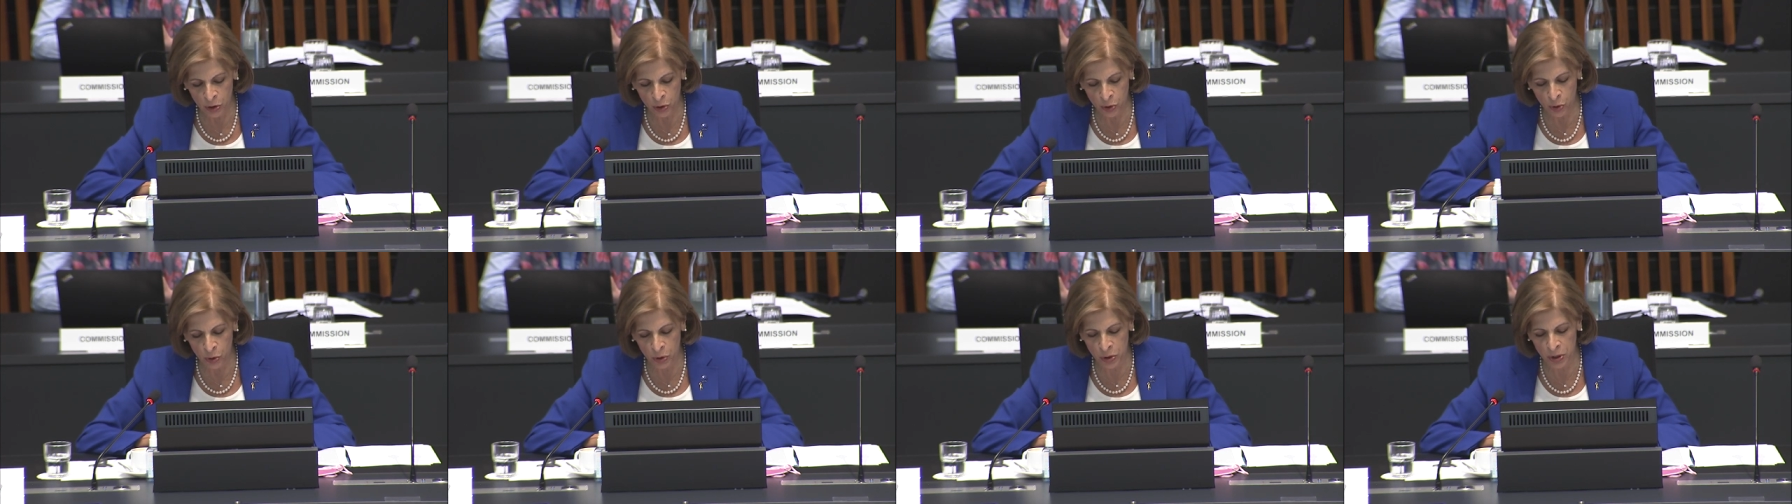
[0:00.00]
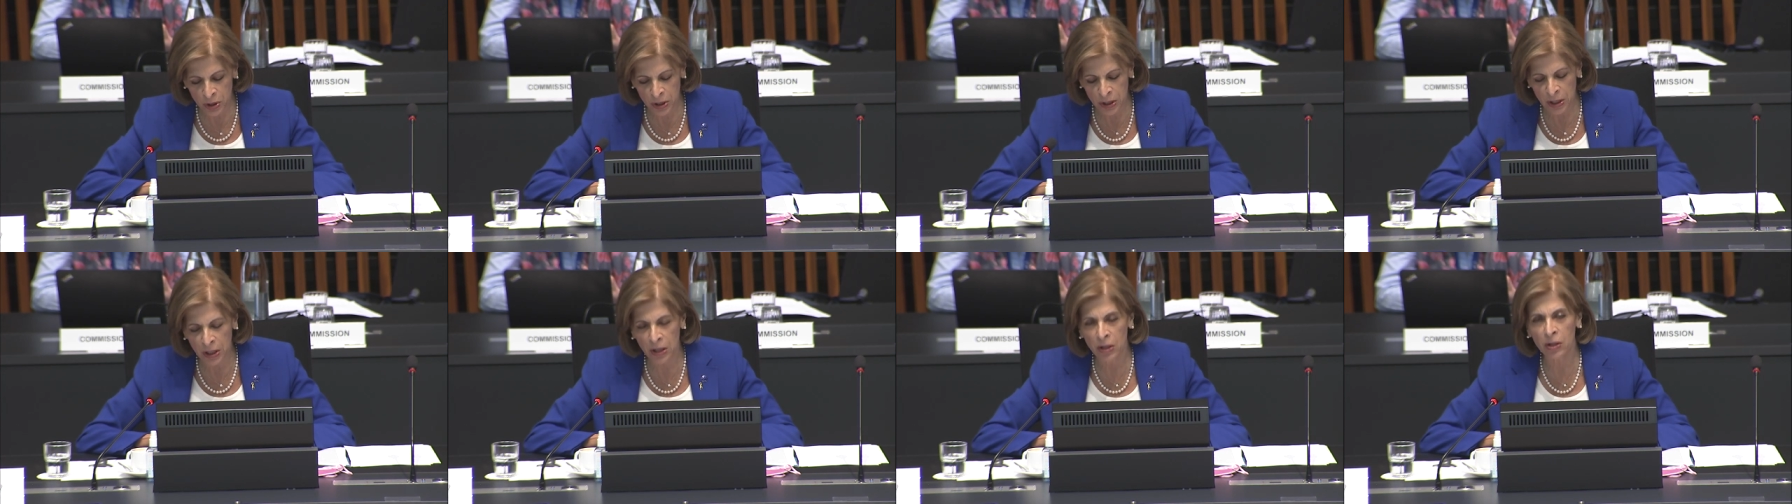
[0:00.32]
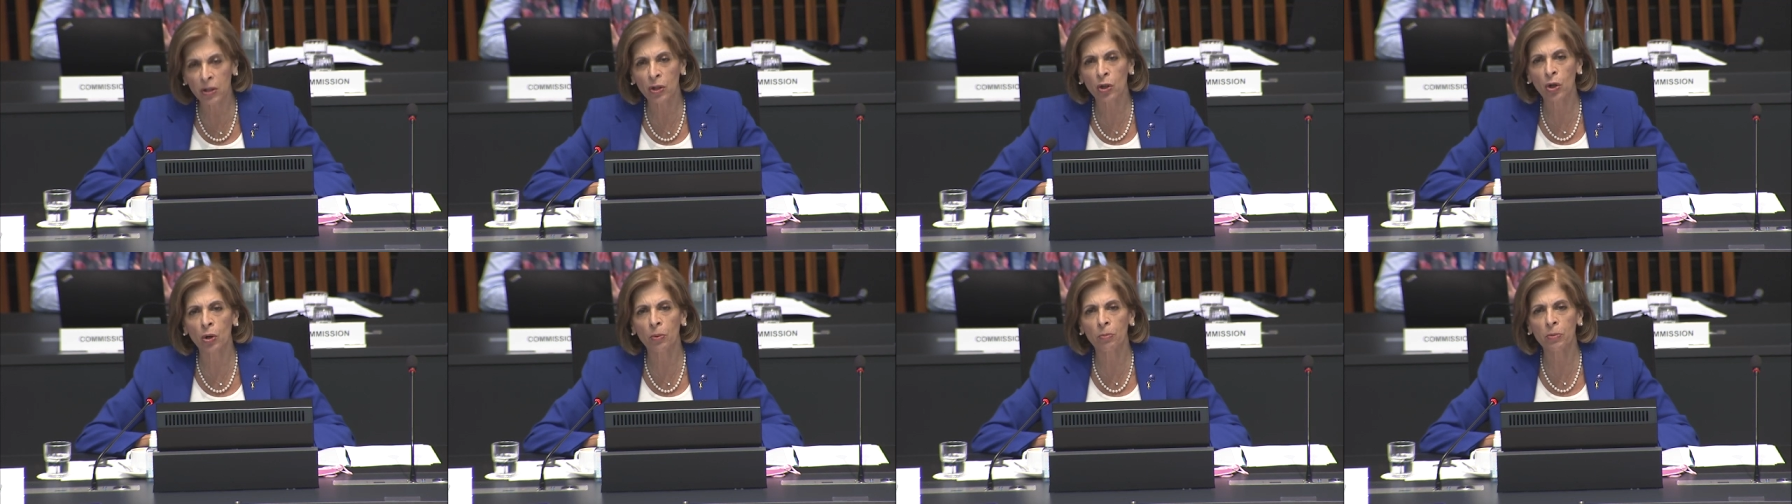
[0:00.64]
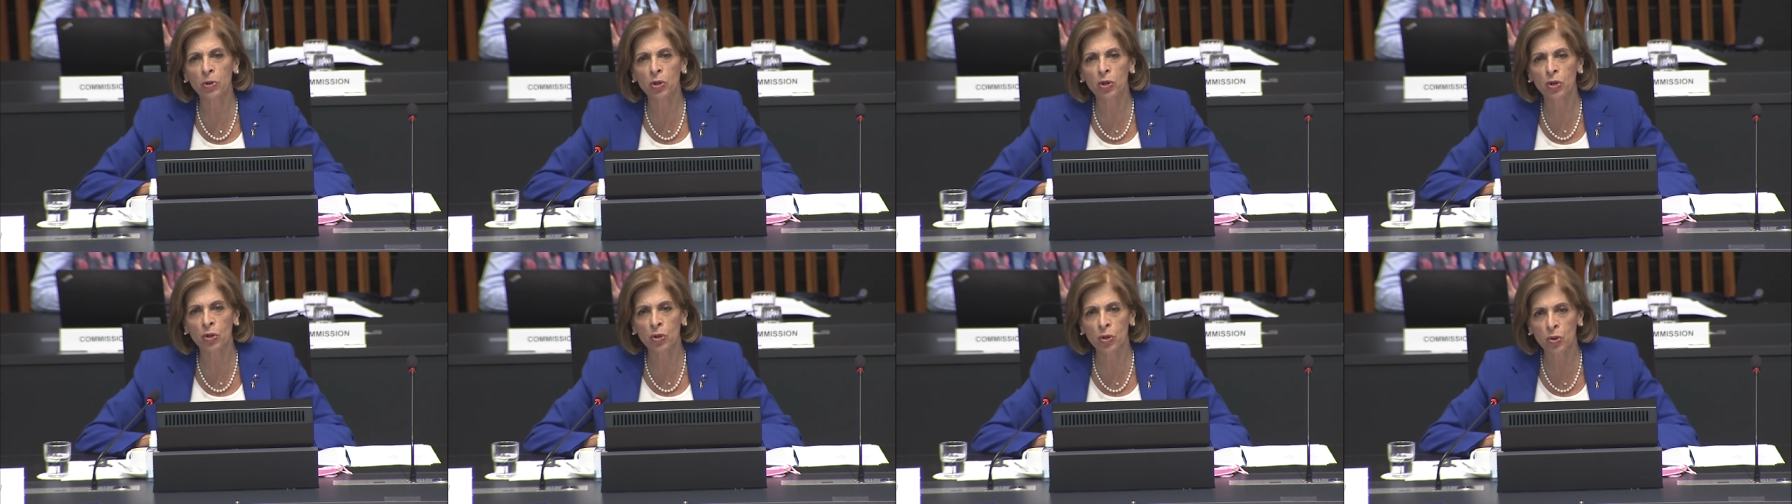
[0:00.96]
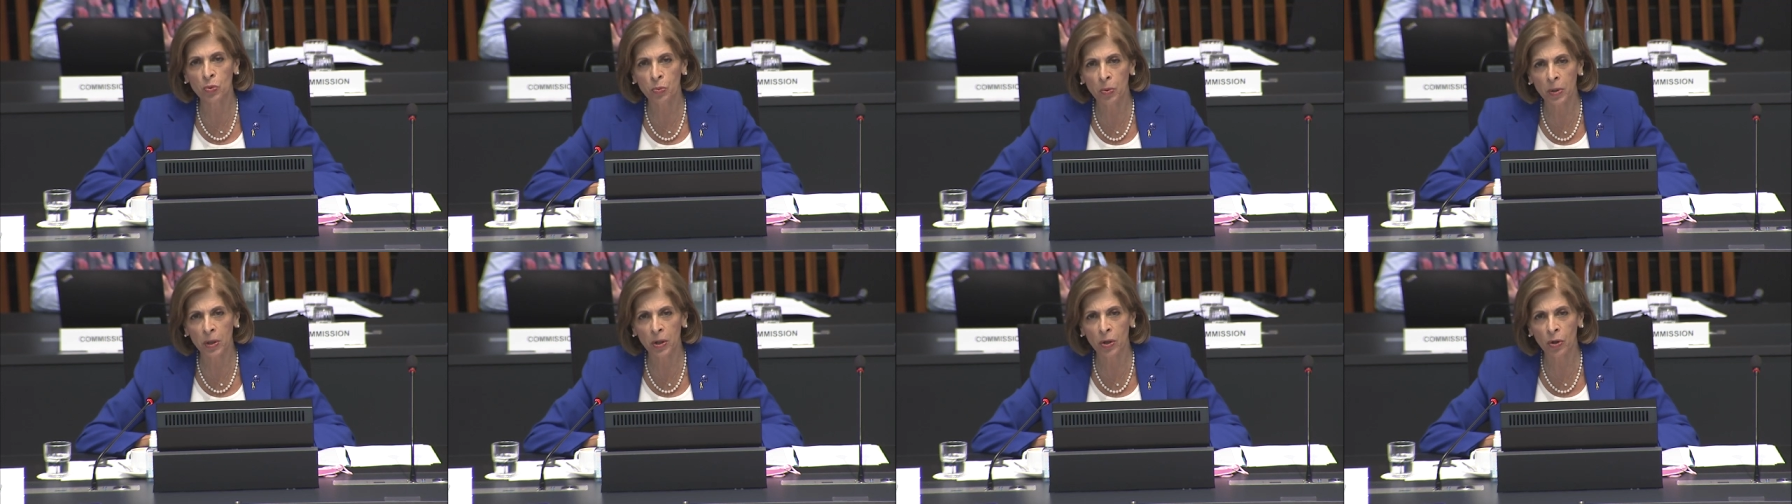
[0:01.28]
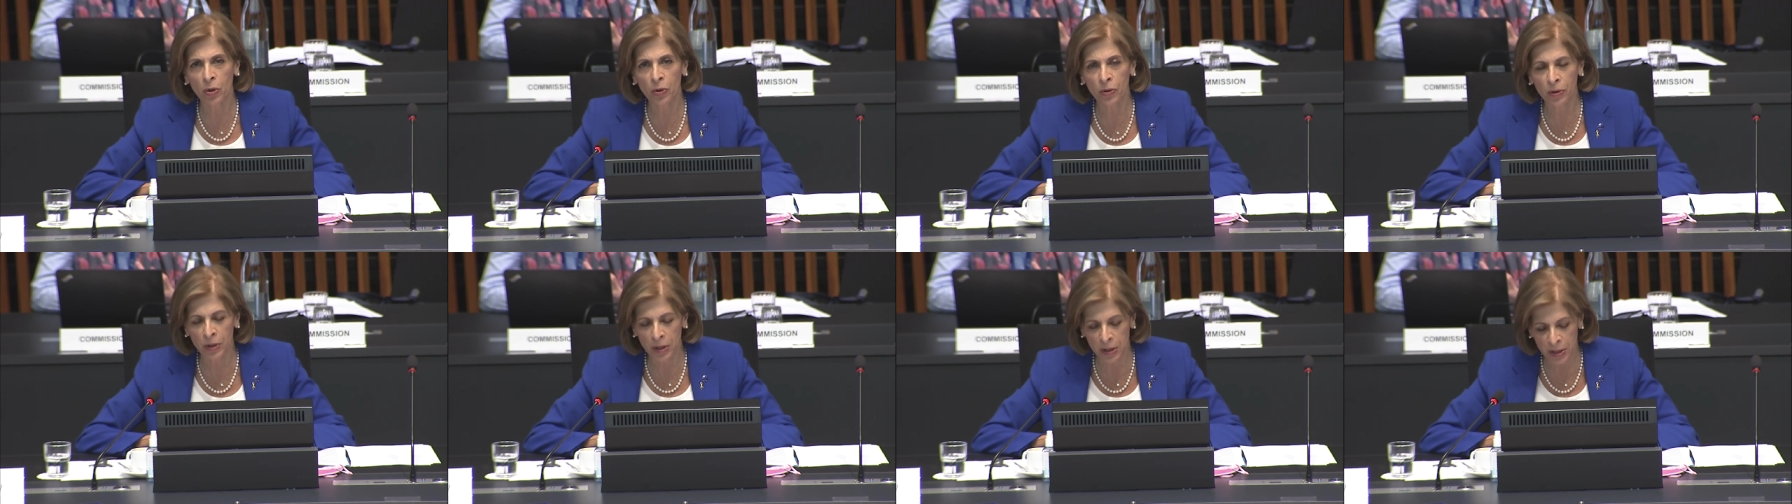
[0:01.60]
to steer the Commission's work
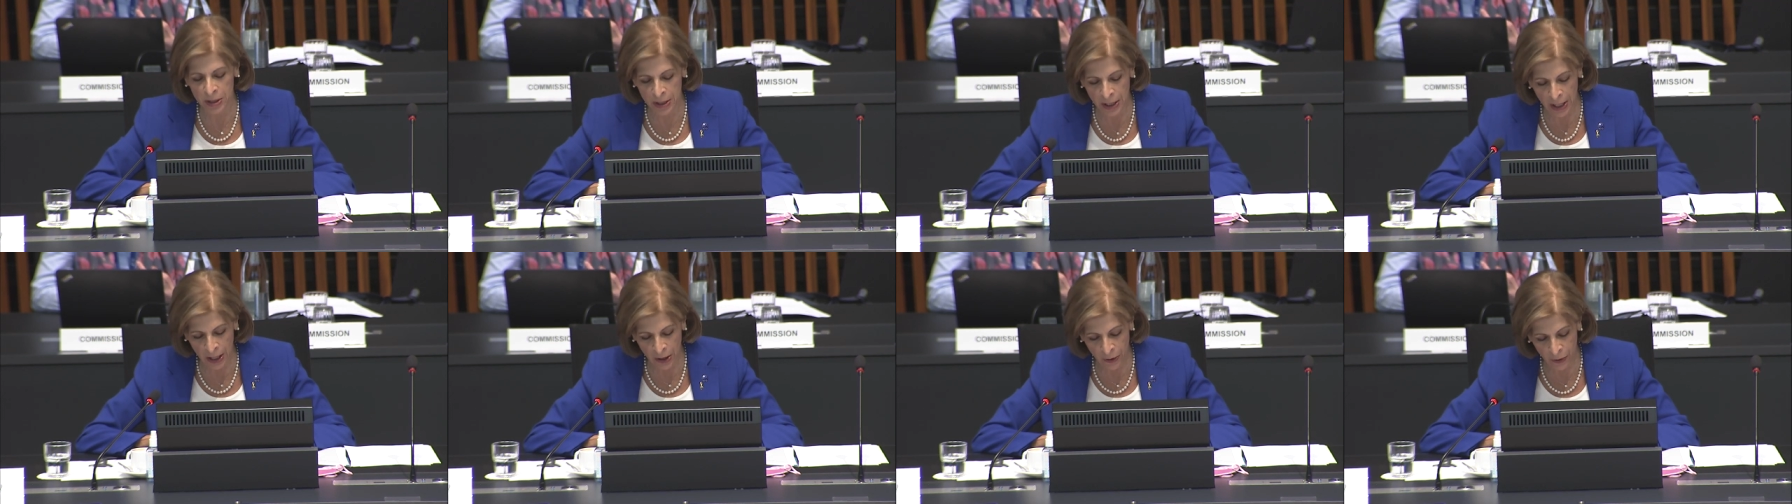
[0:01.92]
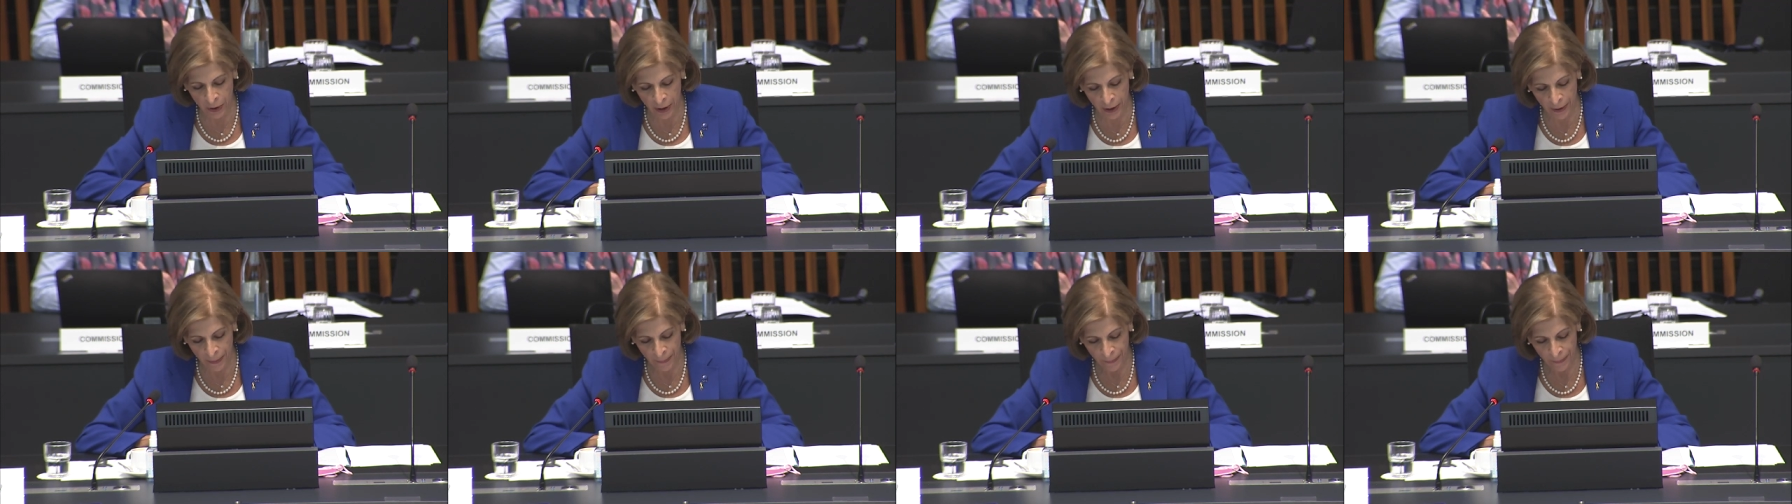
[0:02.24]
on this area.